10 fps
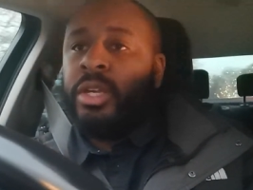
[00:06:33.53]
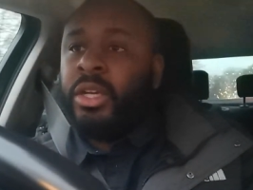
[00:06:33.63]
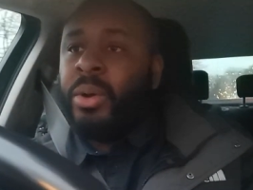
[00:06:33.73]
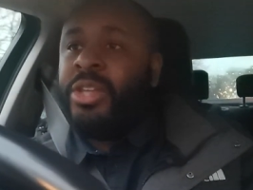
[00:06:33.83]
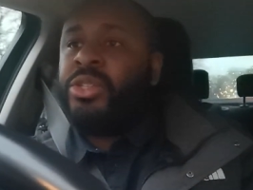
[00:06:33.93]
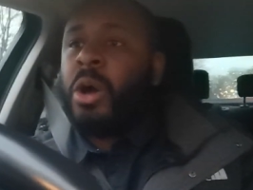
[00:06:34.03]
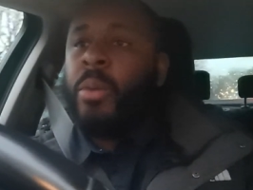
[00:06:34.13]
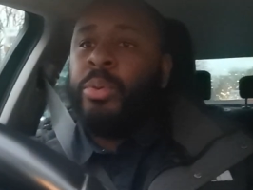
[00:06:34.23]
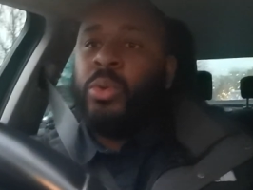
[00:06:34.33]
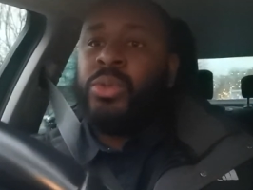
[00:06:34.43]
You know,
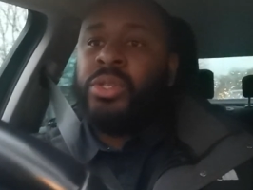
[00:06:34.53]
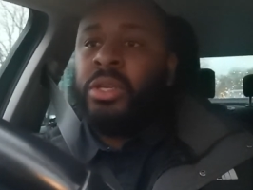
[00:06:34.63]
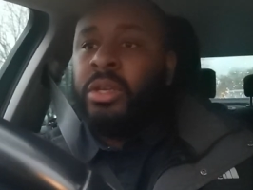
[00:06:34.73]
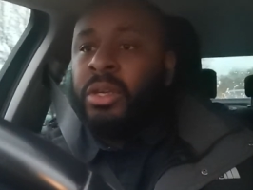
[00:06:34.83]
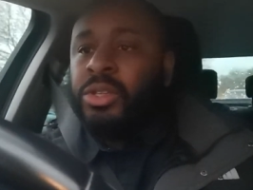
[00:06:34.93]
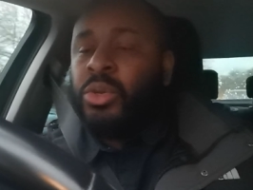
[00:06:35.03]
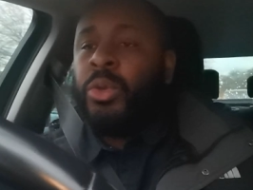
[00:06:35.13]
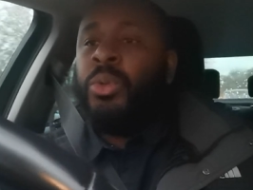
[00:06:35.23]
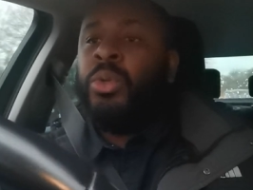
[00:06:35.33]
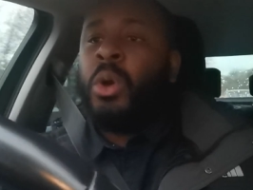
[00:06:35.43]
examples so
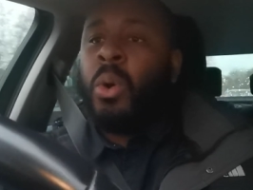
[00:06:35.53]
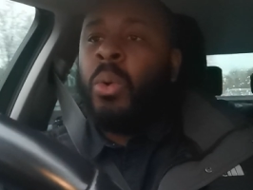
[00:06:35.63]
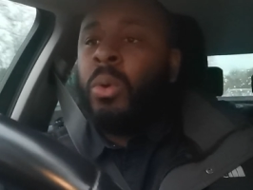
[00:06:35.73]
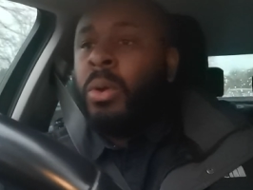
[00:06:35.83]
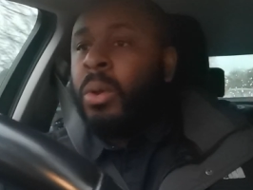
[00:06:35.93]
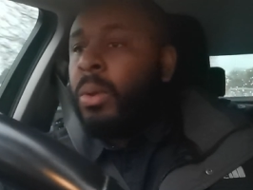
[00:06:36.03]
you know